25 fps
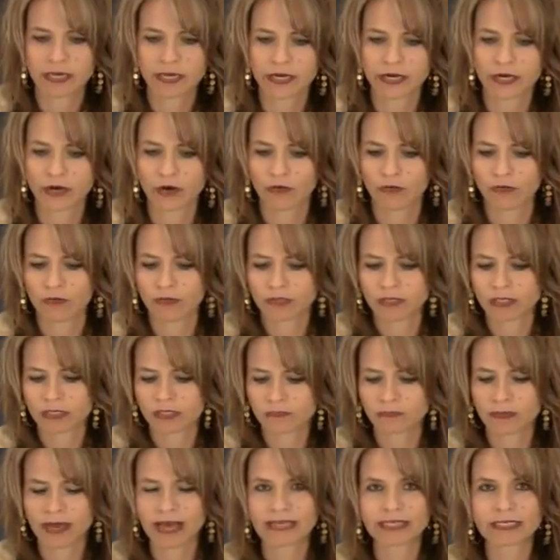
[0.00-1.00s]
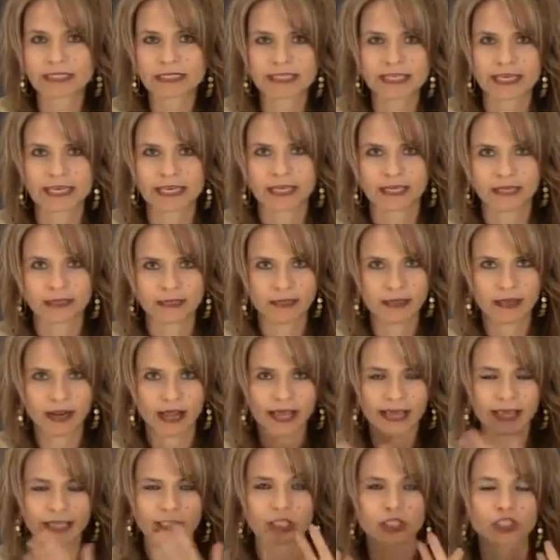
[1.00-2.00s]
you know, this is my skin and
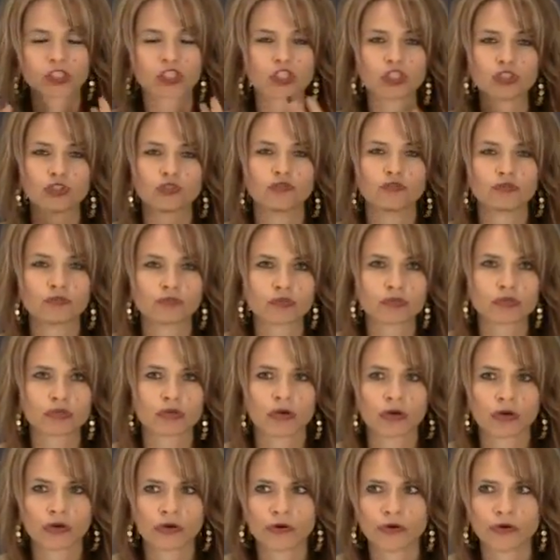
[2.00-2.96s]
I get to choose